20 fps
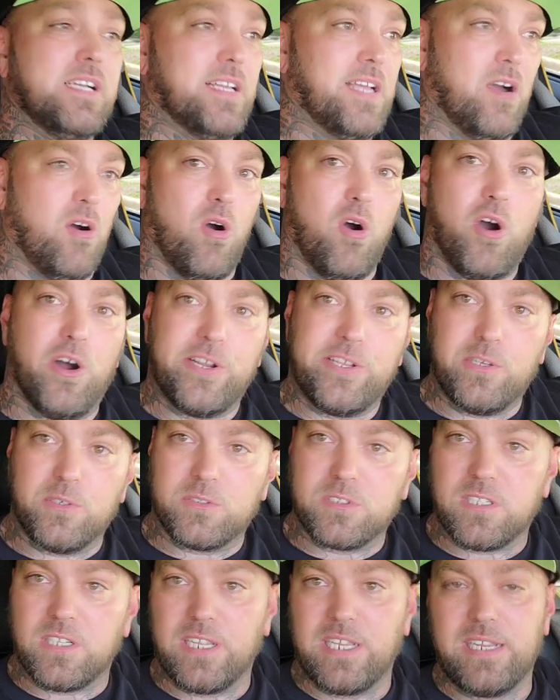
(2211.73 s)
That
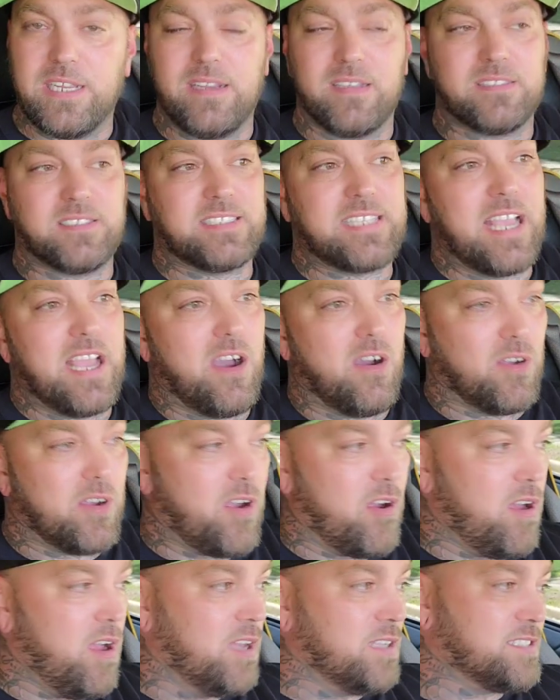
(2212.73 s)
Audioslave, that
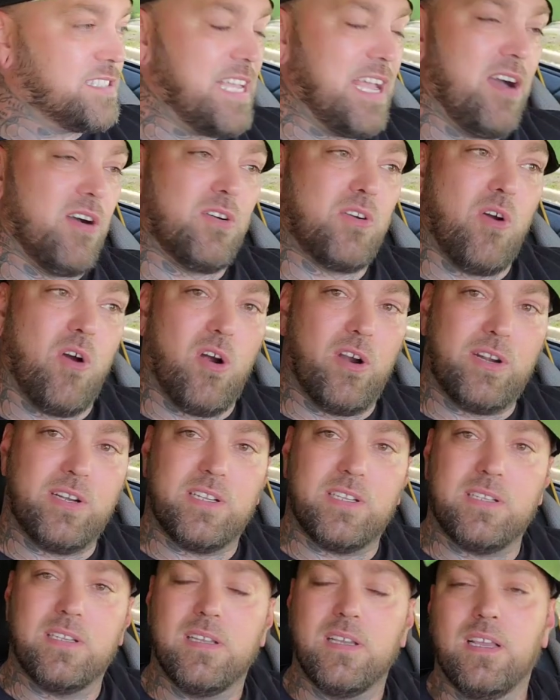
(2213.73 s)
Soundgarden,
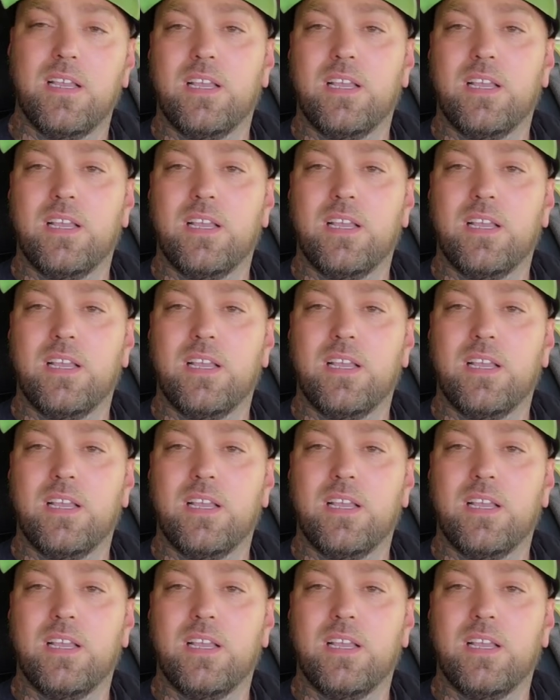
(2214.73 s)
and,